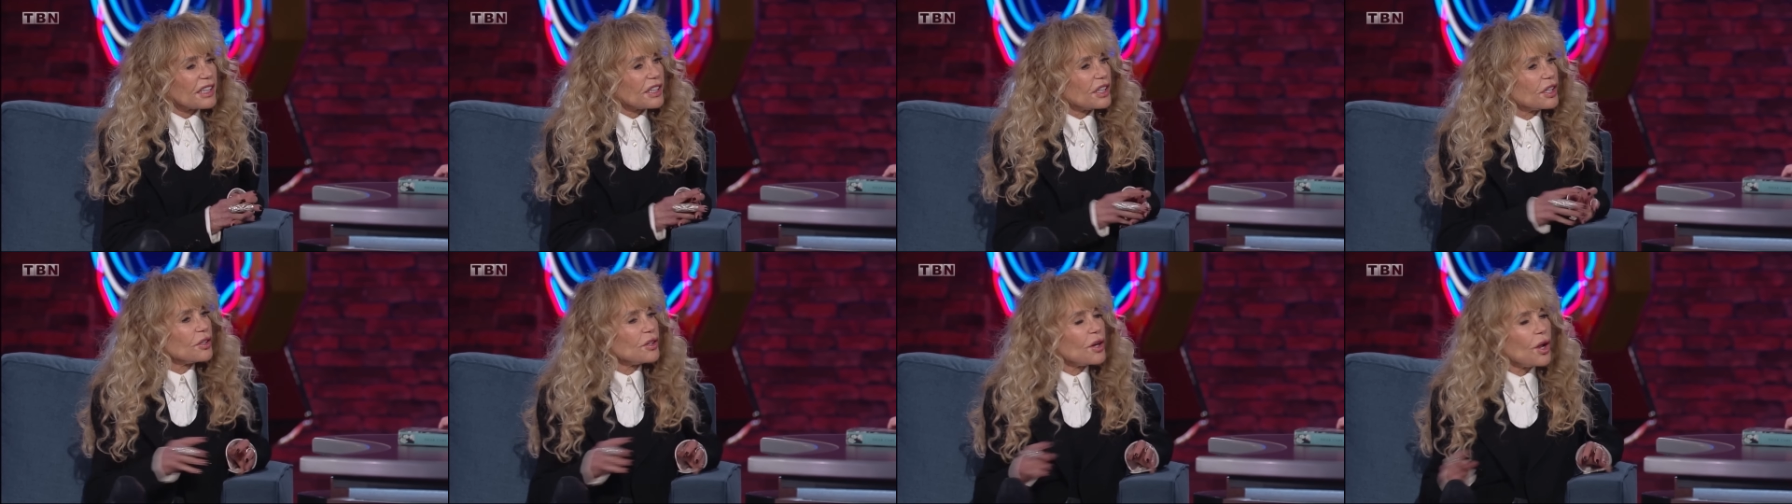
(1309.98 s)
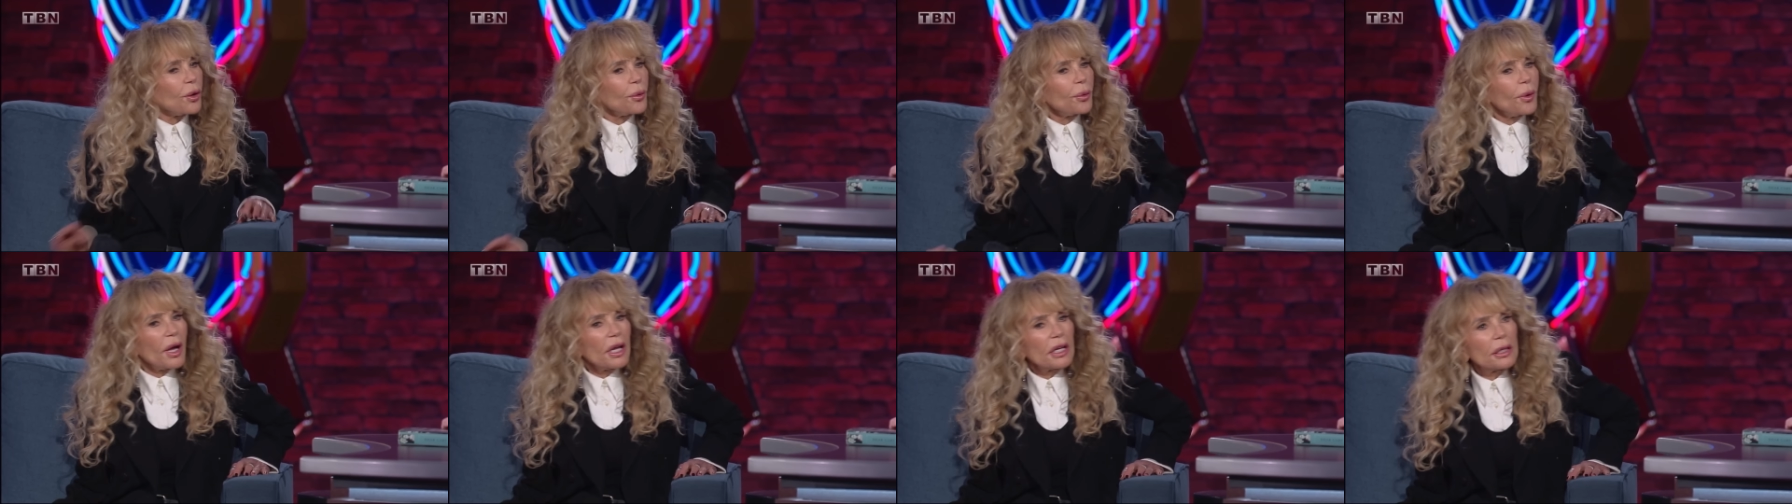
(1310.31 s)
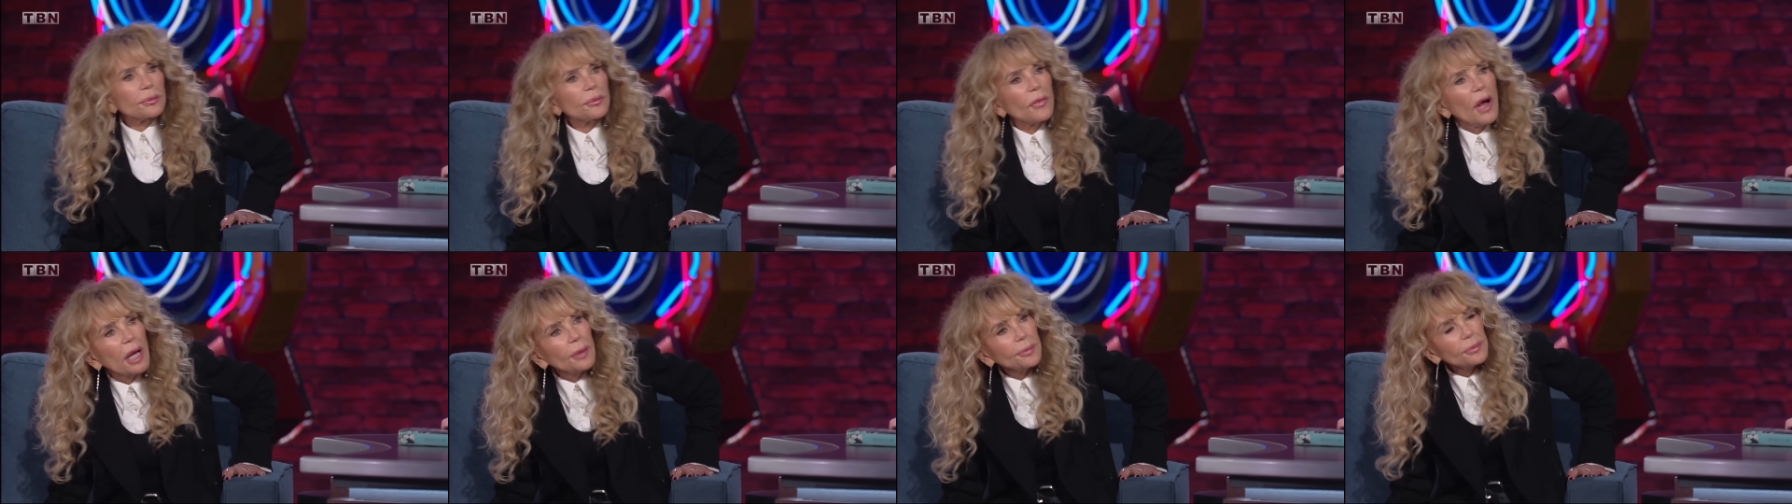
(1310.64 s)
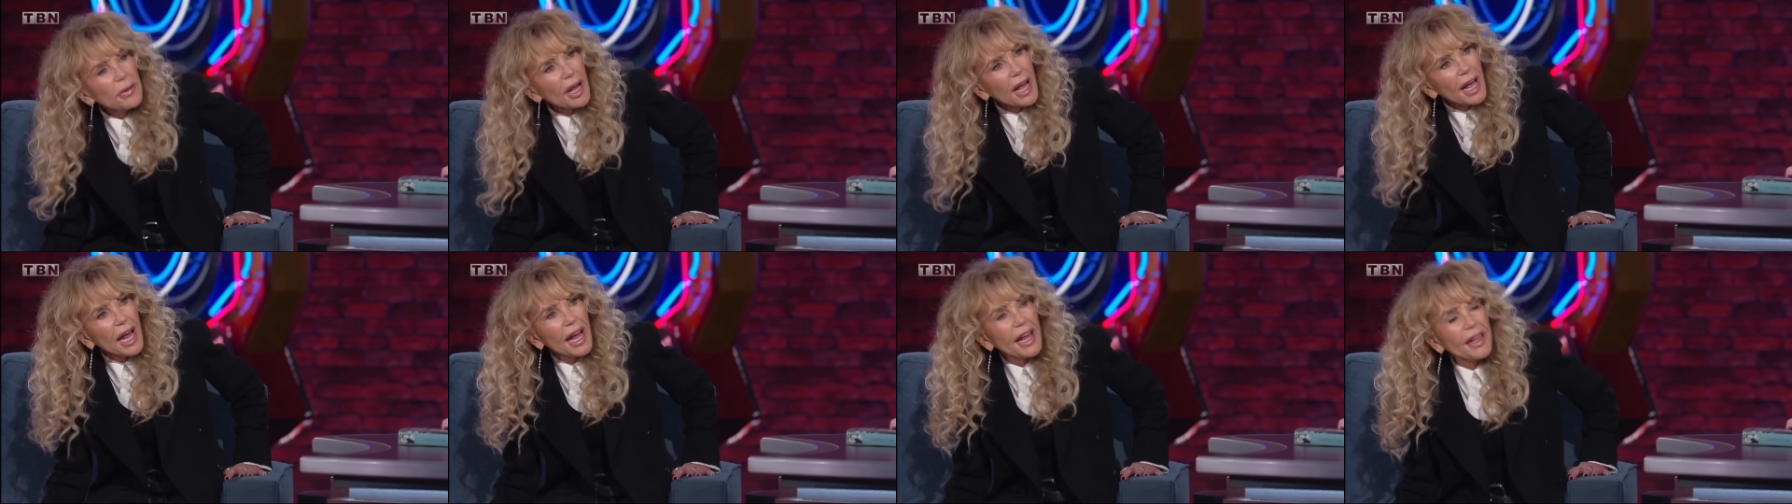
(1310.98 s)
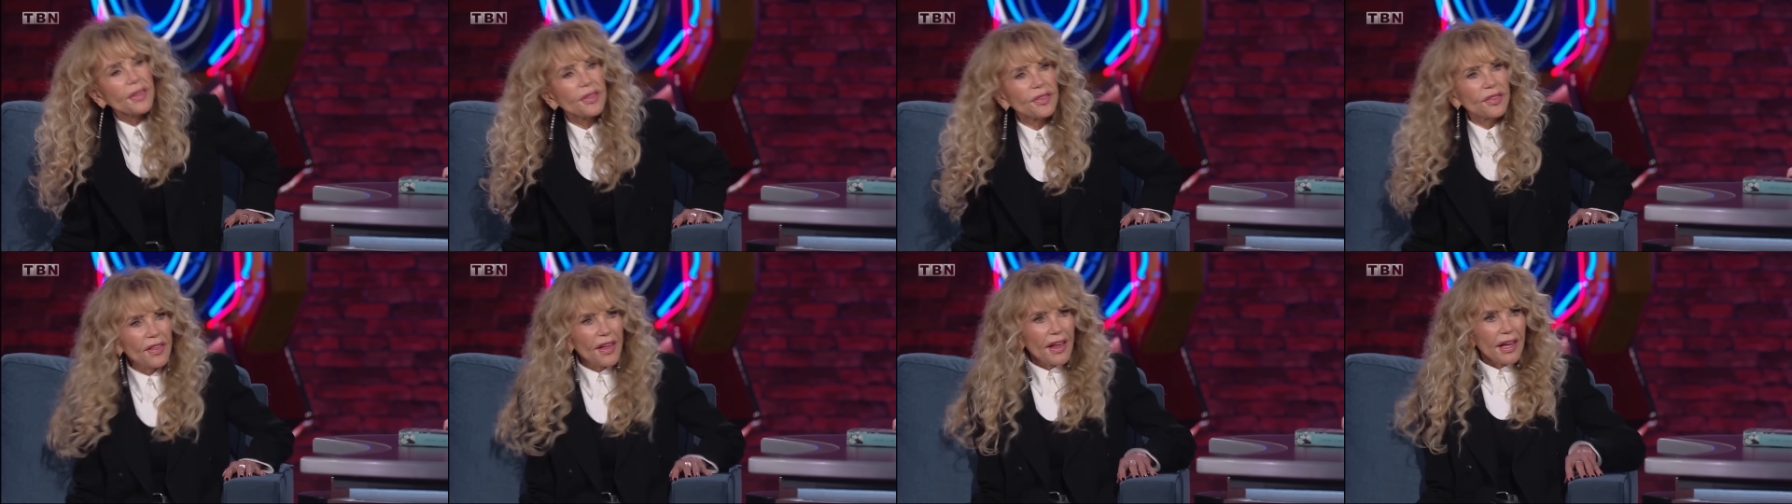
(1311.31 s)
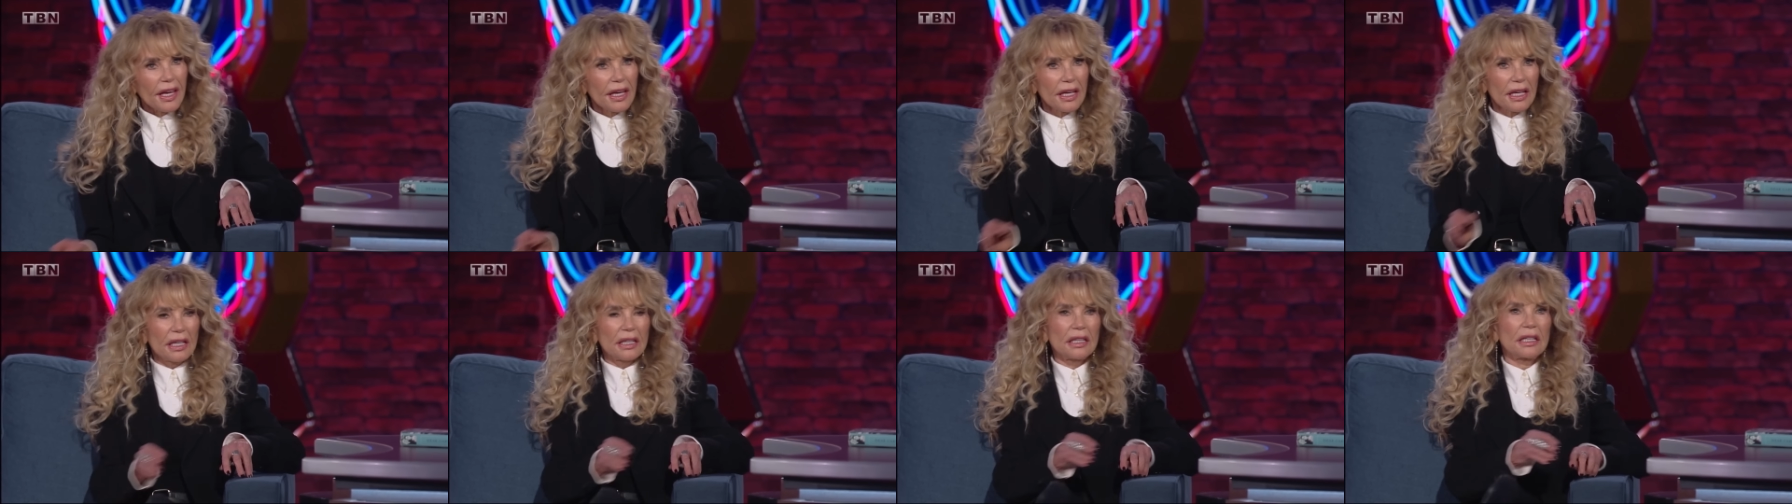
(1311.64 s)
You know what? I
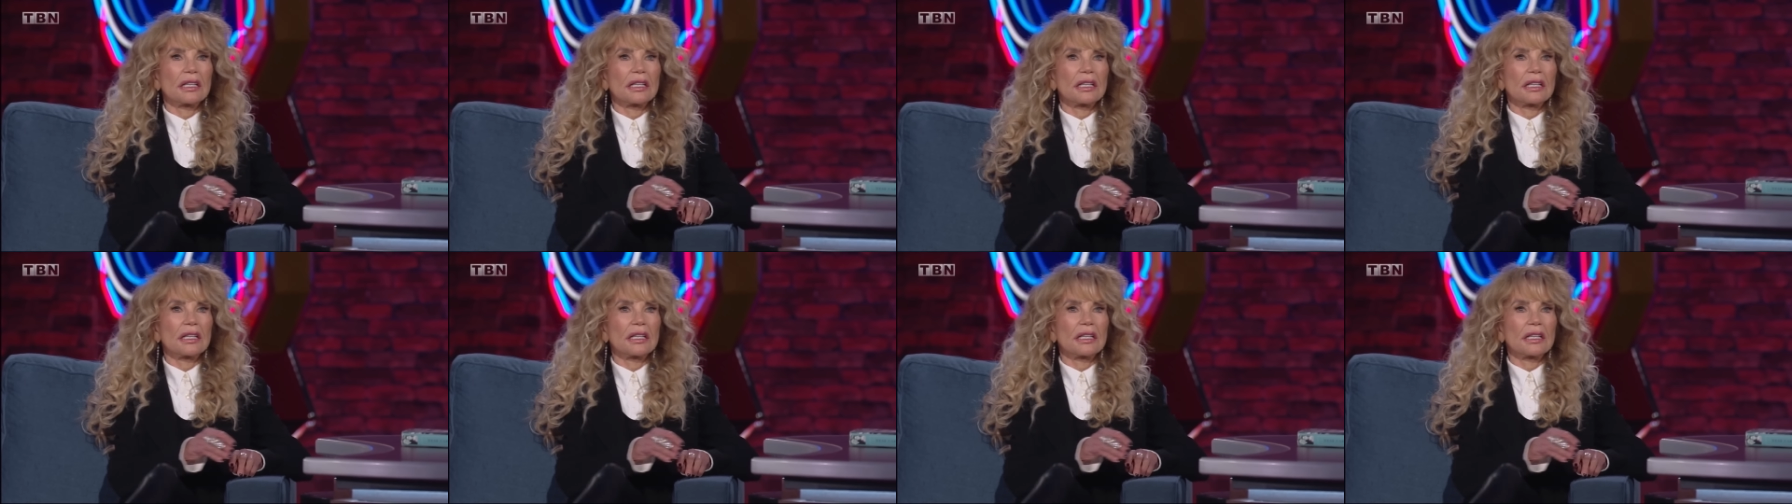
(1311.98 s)
think